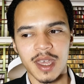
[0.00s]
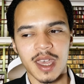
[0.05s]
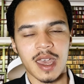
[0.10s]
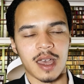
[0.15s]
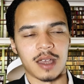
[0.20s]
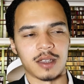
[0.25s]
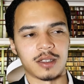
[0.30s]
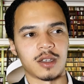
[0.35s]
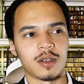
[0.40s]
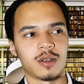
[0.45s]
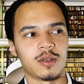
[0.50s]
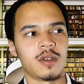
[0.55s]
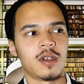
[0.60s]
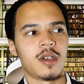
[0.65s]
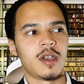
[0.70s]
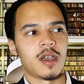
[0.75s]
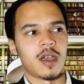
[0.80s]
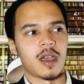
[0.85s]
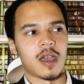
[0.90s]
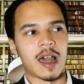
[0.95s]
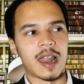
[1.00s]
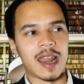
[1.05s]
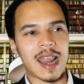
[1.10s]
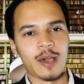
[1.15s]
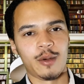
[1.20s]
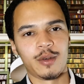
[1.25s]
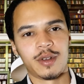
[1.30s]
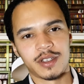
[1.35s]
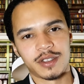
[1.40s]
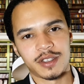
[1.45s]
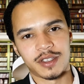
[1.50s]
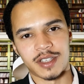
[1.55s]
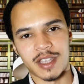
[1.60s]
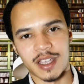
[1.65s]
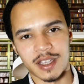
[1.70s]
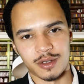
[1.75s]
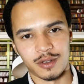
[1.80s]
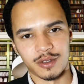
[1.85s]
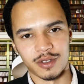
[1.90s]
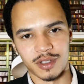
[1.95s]
And so allowing a
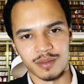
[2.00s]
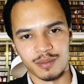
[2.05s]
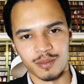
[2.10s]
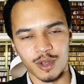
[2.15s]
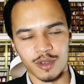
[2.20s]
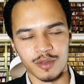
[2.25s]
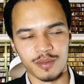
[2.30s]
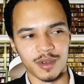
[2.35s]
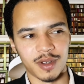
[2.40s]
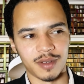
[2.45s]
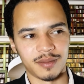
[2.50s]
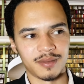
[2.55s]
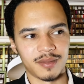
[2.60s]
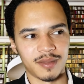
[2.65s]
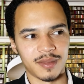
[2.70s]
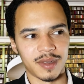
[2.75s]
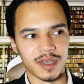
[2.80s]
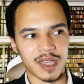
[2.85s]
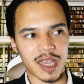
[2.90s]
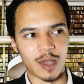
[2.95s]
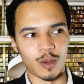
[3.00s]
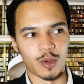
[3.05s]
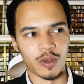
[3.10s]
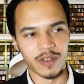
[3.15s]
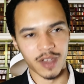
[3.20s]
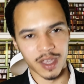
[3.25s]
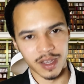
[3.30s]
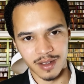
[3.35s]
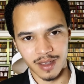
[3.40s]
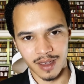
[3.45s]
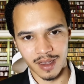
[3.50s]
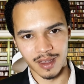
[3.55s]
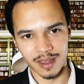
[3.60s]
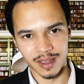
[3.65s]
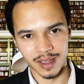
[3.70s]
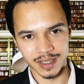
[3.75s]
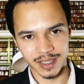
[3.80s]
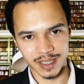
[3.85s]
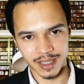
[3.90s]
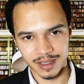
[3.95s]
secessionist movement within an
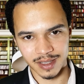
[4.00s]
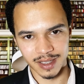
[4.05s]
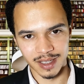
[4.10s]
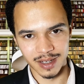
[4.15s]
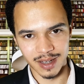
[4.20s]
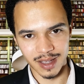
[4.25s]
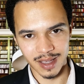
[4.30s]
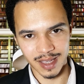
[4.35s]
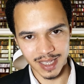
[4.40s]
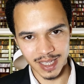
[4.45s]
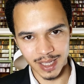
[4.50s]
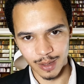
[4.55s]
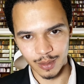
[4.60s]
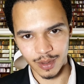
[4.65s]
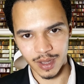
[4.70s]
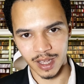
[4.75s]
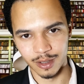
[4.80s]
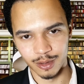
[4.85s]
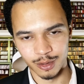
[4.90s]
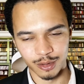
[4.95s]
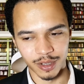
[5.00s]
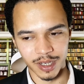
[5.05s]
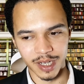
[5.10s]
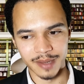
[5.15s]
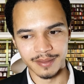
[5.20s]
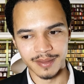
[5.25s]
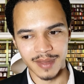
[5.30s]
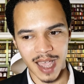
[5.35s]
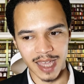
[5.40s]
existing EU country,